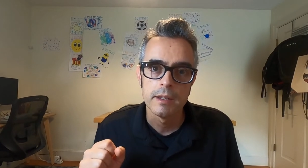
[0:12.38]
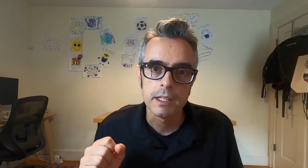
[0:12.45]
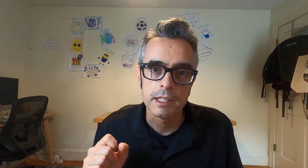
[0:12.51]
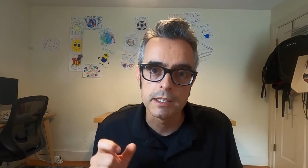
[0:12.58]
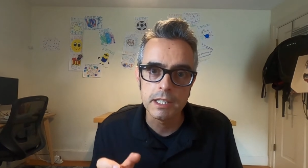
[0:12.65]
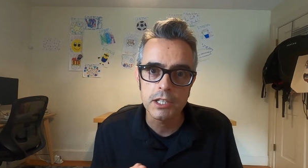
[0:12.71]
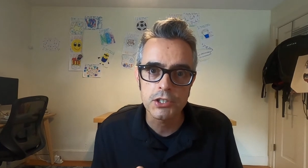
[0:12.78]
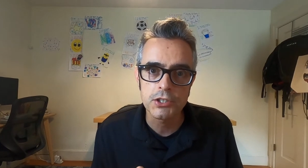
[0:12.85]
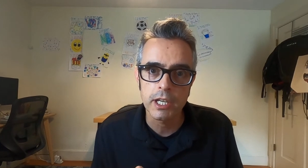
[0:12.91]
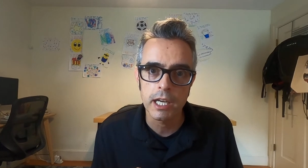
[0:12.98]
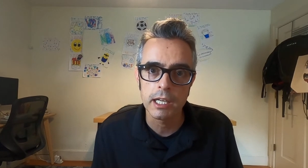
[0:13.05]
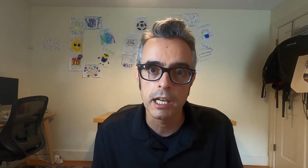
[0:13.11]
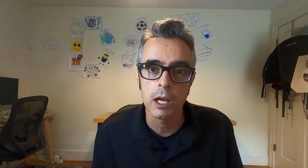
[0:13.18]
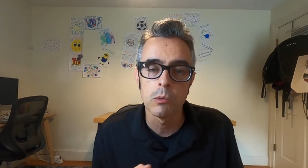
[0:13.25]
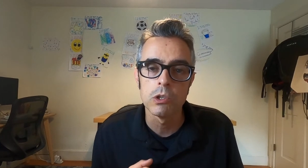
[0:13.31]
In this
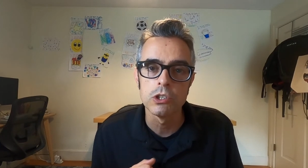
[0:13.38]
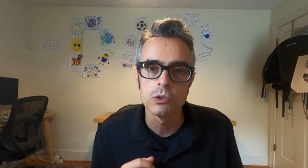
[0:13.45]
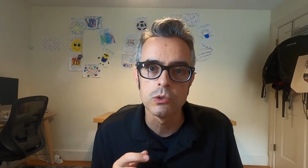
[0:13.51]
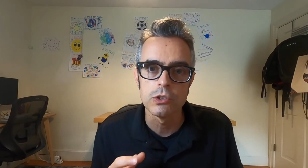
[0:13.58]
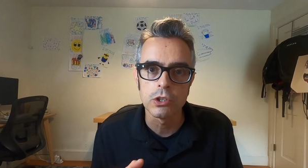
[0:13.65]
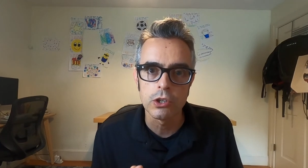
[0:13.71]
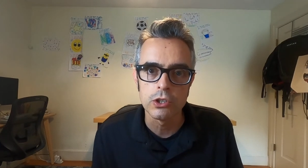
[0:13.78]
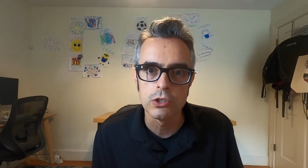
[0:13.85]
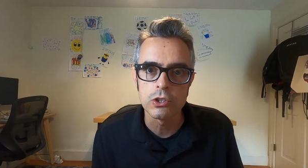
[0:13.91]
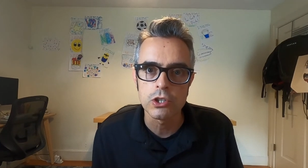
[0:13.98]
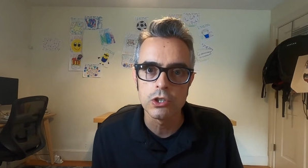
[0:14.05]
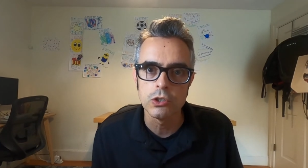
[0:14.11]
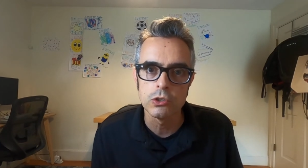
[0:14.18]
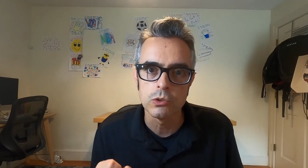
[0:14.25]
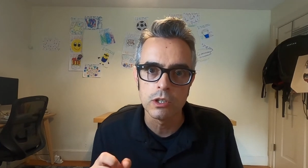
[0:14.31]
channel, I want to
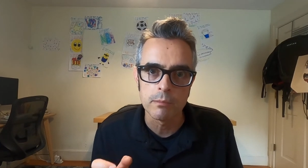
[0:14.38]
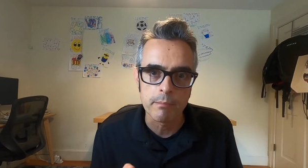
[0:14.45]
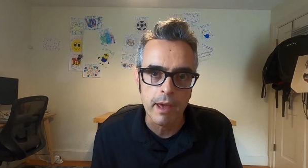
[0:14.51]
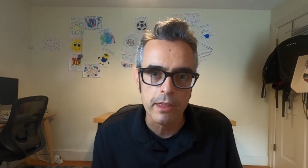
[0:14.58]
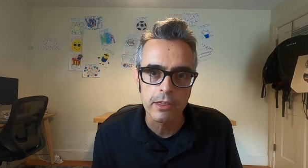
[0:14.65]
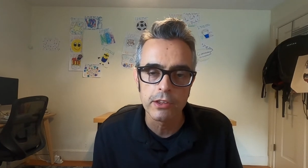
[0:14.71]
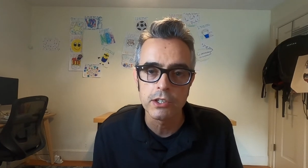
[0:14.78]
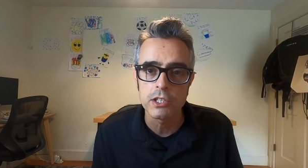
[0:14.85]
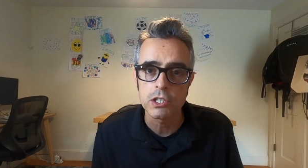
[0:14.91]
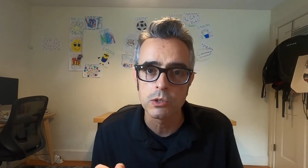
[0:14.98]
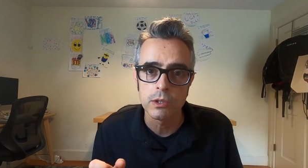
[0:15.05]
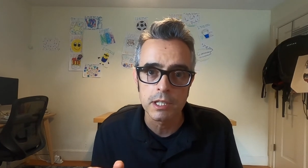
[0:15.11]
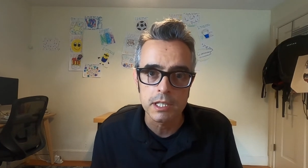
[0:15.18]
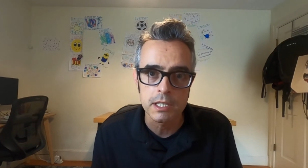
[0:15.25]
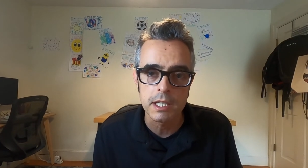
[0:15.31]
introduce you to the methods,
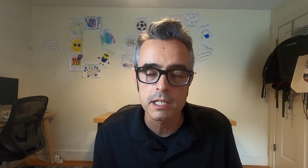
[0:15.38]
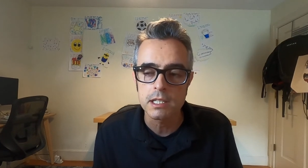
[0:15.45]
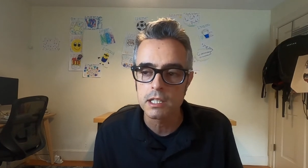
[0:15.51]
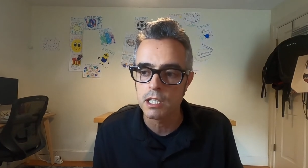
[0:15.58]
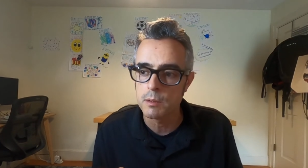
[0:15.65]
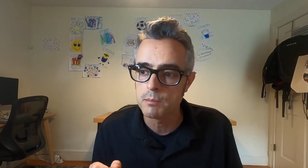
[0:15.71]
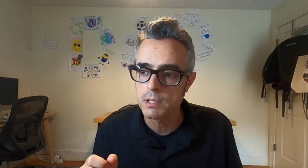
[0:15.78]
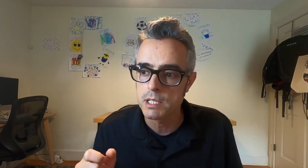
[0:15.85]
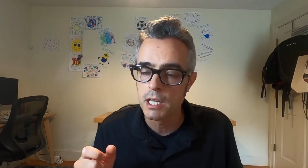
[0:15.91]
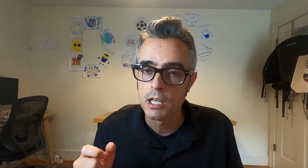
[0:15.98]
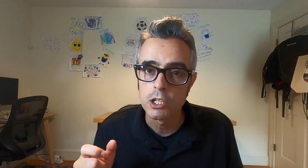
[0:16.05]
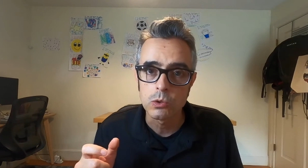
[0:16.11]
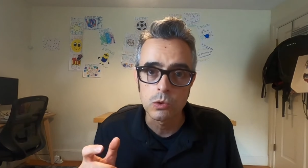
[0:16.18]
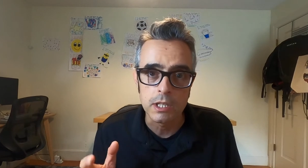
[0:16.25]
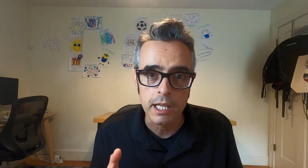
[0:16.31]
to the systems,
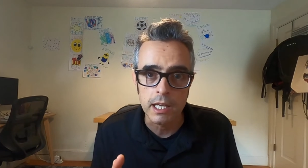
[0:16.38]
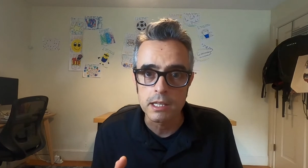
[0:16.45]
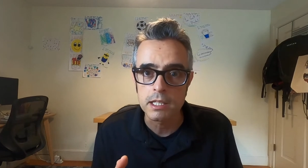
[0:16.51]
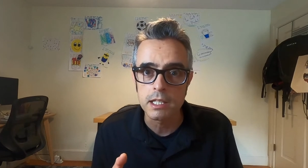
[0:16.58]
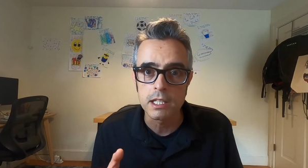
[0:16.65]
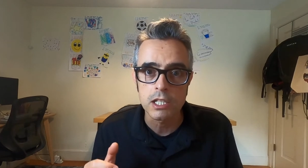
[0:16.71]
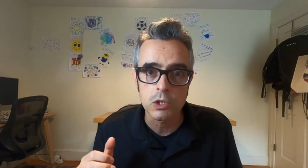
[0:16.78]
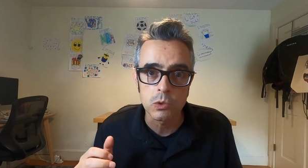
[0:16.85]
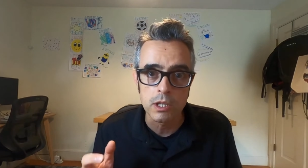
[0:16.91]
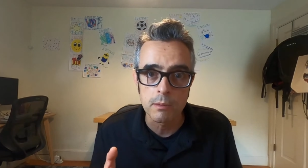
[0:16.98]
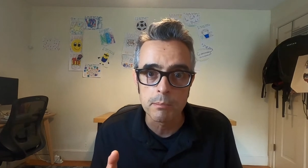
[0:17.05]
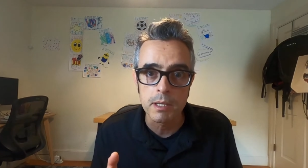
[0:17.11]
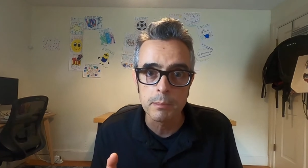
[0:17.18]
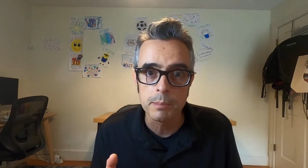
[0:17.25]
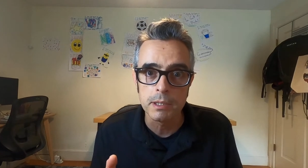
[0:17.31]
to the ideas, to
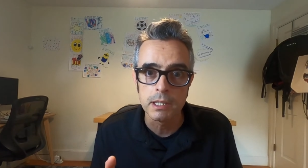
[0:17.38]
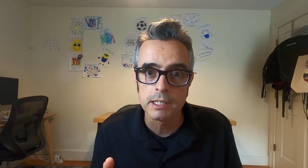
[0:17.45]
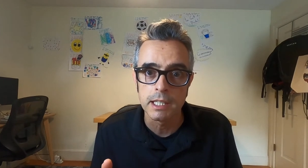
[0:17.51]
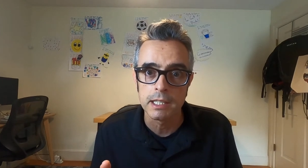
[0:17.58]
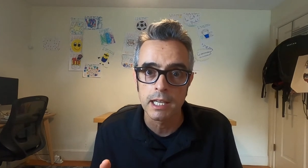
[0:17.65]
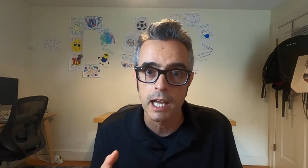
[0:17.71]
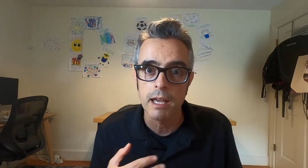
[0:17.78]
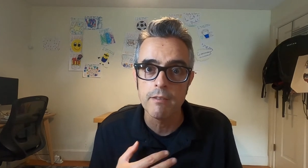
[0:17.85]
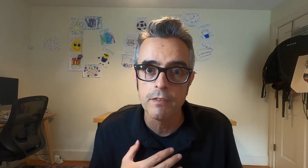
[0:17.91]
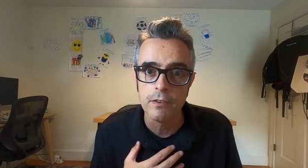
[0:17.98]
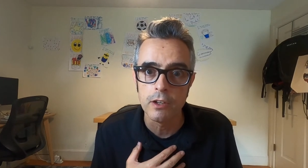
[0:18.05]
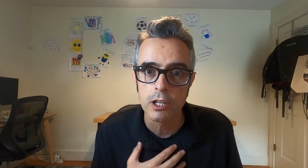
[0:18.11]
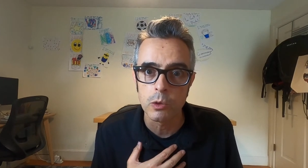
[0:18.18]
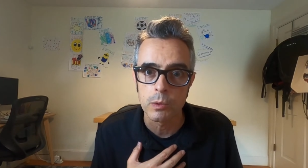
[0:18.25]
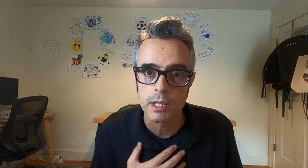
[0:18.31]
the people that I'm
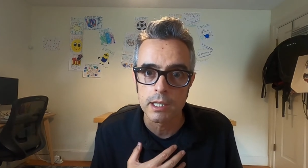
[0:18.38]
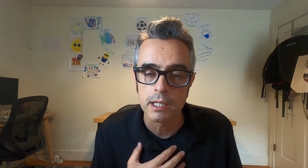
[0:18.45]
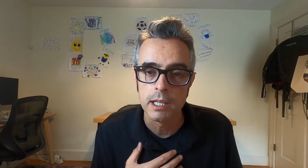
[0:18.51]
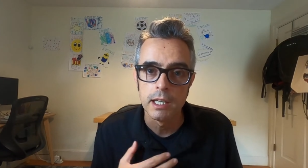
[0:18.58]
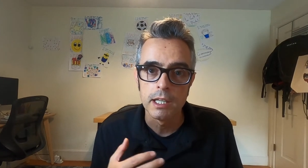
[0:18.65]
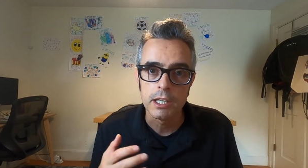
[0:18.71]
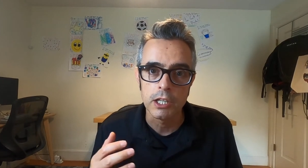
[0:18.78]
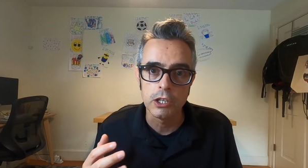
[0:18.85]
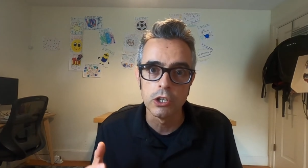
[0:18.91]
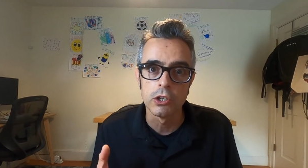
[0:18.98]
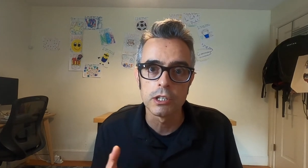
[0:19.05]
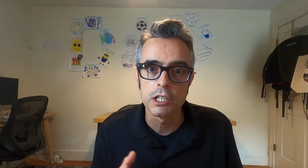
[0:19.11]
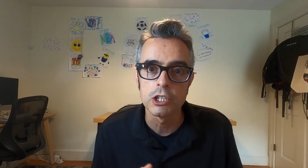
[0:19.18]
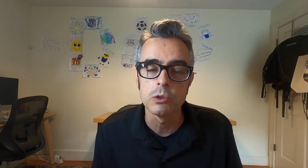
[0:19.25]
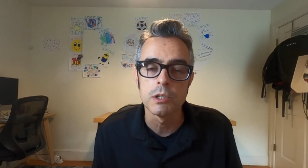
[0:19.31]
following in
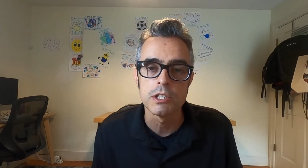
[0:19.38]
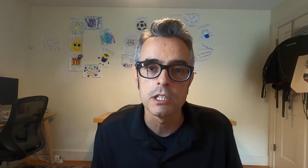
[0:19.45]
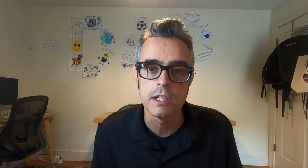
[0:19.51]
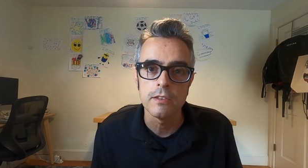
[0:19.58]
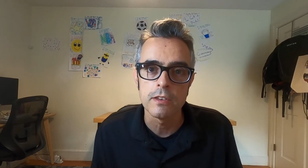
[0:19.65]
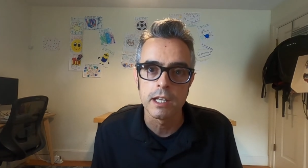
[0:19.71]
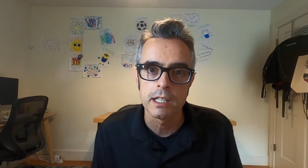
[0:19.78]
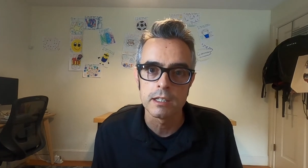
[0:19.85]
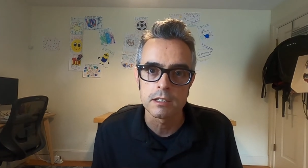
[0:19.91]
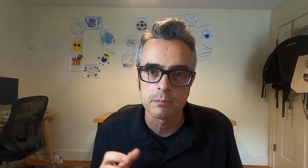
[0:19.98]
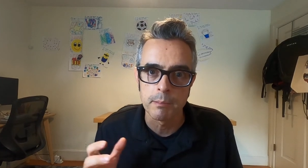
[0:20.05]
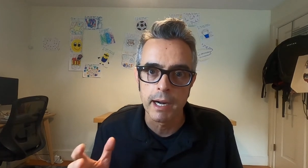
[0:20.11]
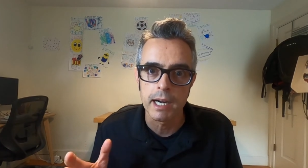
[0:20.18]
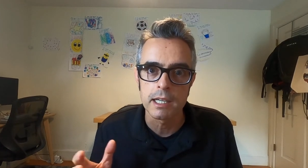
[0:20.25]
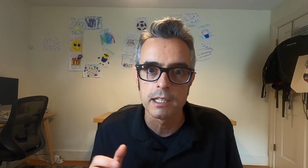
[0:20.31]
order to achieve that
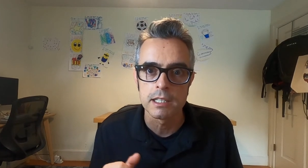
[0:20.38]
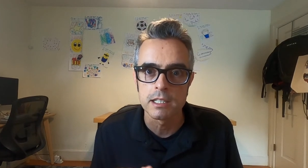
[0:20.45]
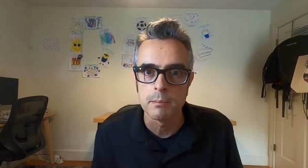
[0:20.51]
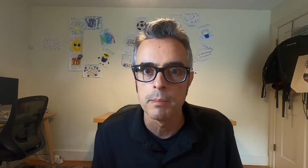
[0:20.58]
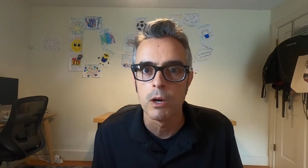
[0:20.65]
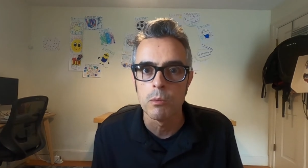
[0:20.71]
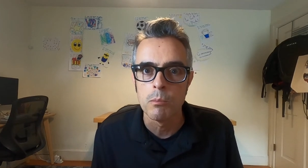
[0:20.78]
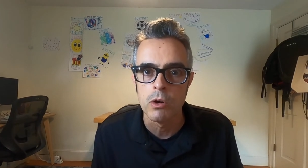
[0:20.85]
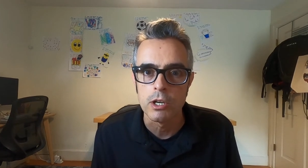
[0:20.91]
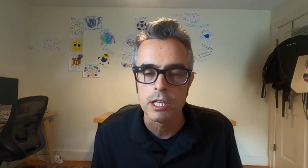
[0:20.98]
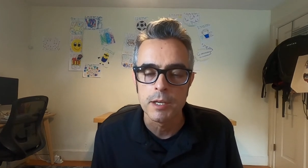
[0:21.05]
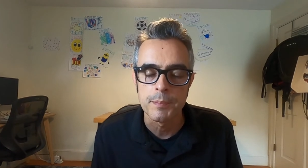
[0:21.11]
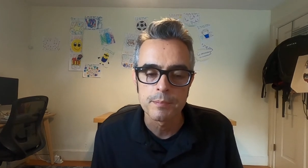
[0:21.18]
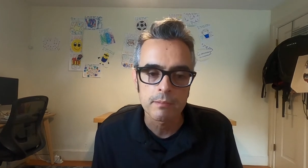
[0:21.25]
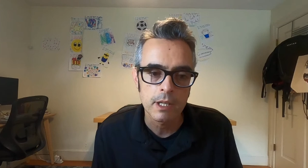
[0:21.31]
smartness about
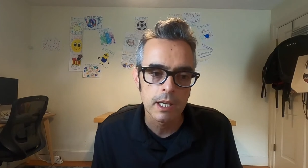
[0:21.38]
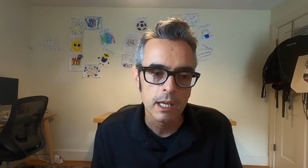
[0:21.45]
money.